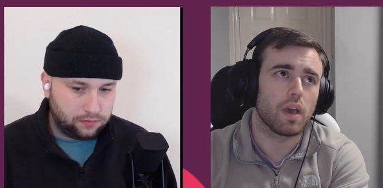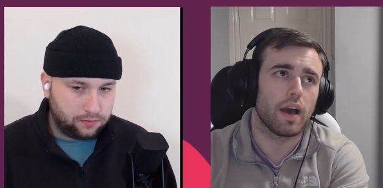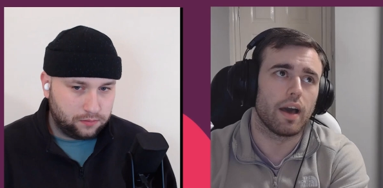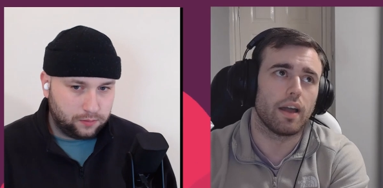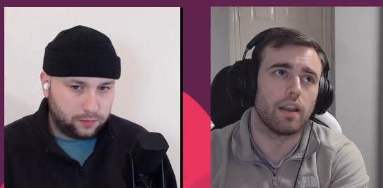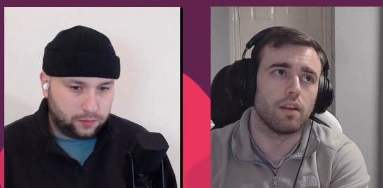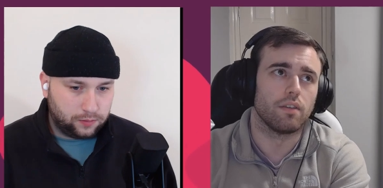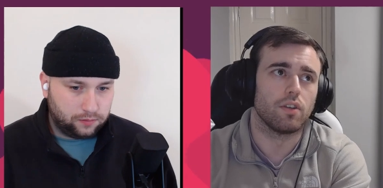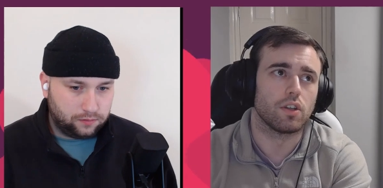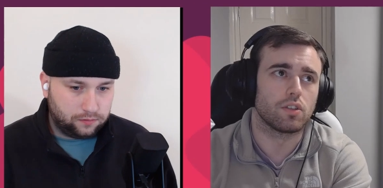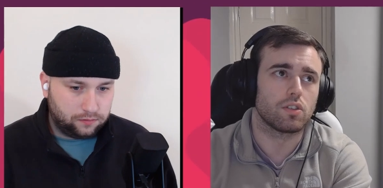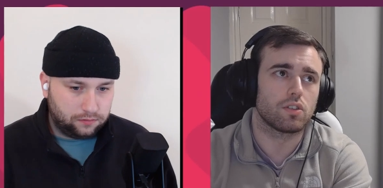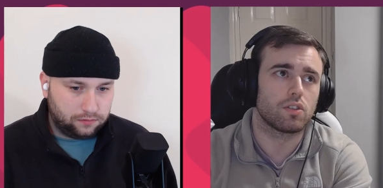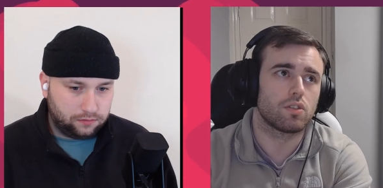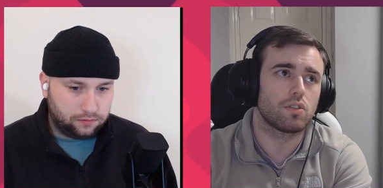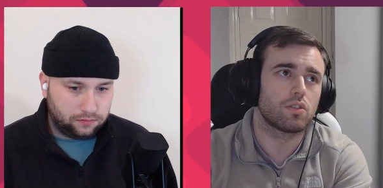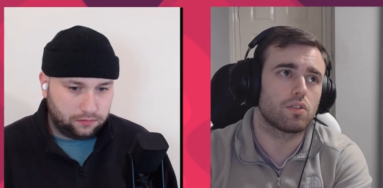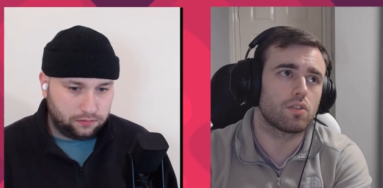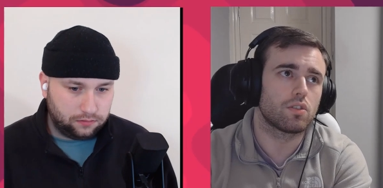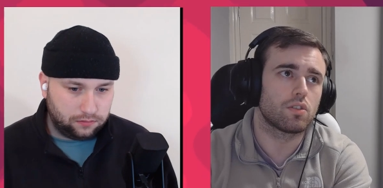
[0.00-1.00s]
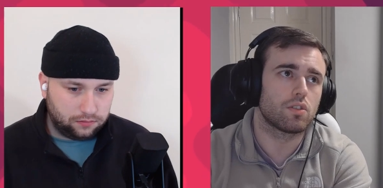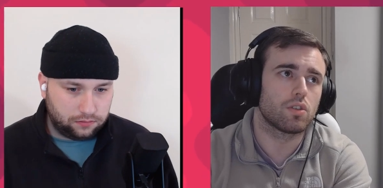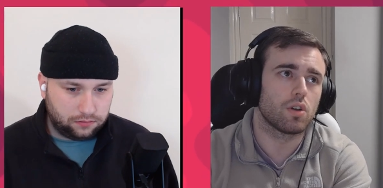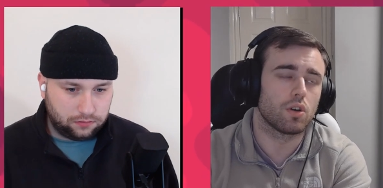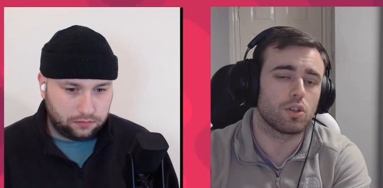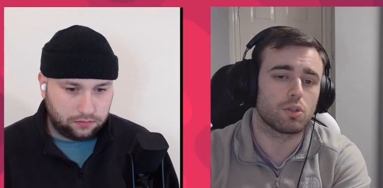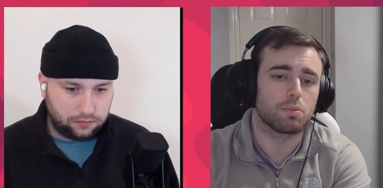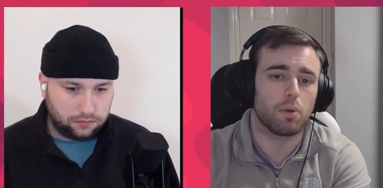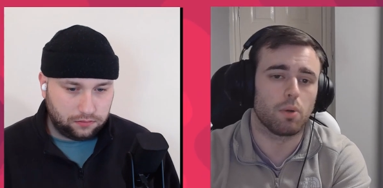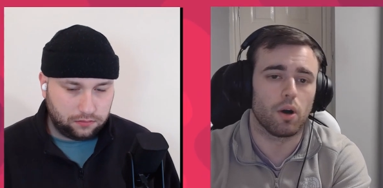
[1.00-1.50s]
Speaker 1: kind of a
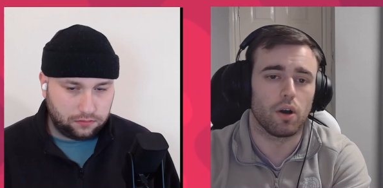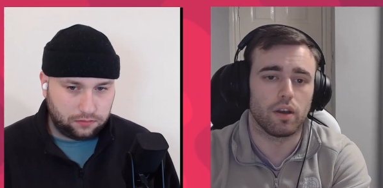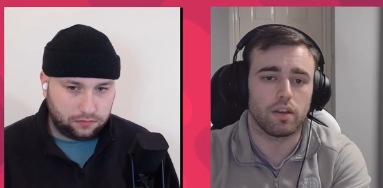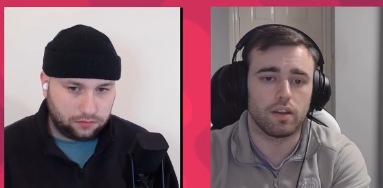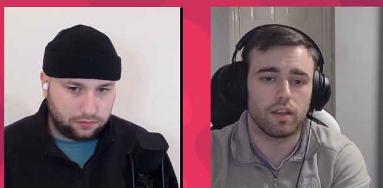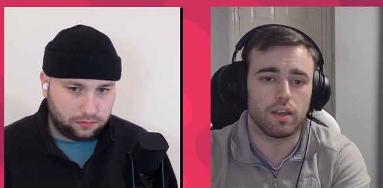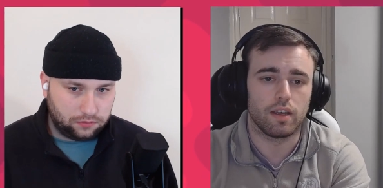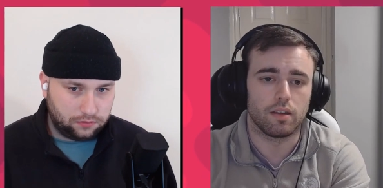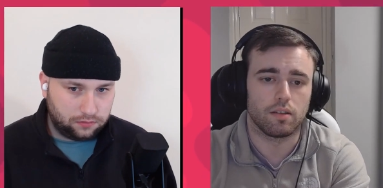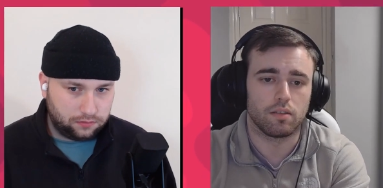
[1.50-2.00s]
touch point